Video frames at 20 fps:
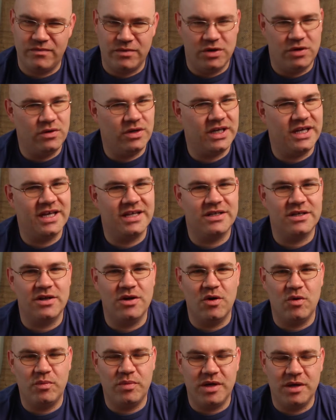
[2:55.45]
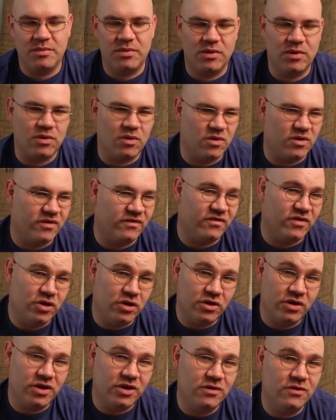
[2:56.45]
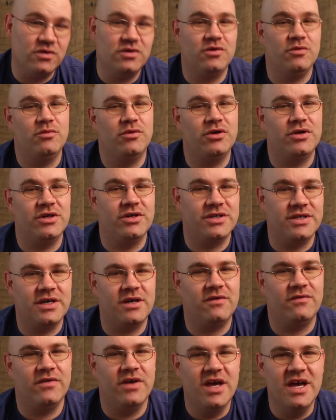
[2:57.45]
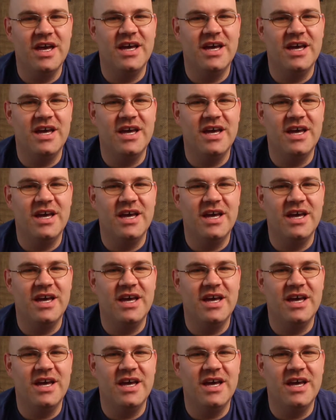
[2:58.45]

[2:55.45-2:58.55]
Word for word: you to get to know people, or if you're a YouTuber yourself,